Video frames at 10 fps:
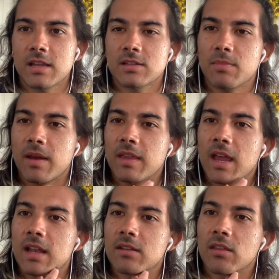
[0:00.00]
So by the
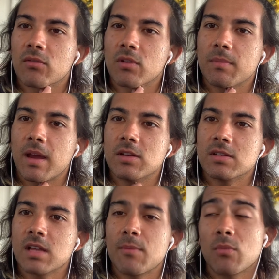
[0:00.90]
end of the 3 pages.
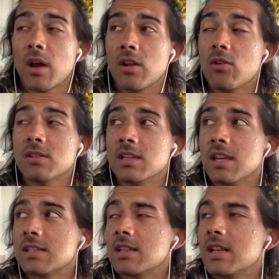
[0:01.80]
I noticed it
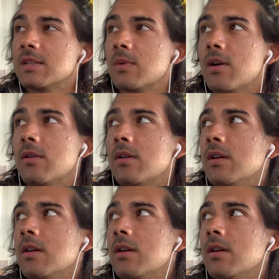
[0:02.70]
yesterday as well.